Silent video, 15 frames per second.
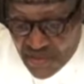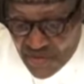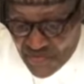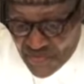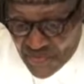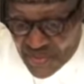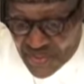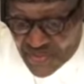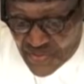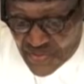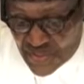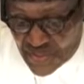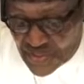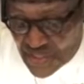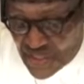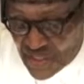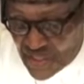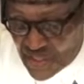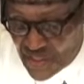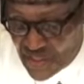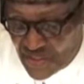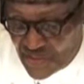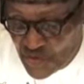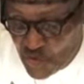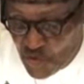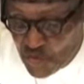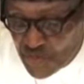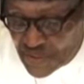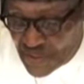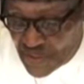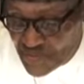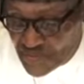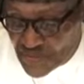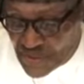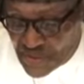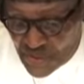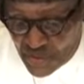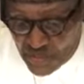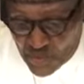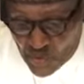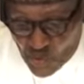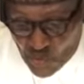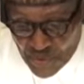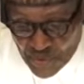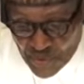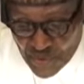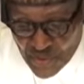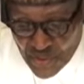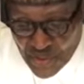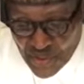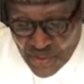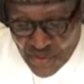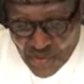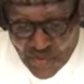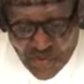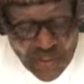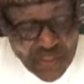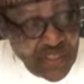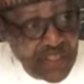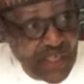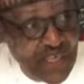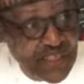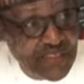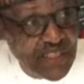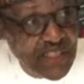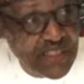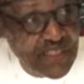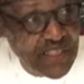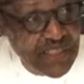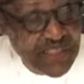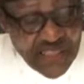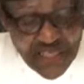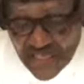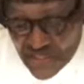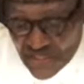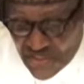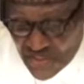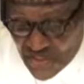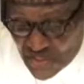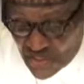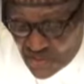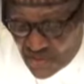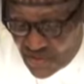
infrastructure, and human capital development to the Niger Delta region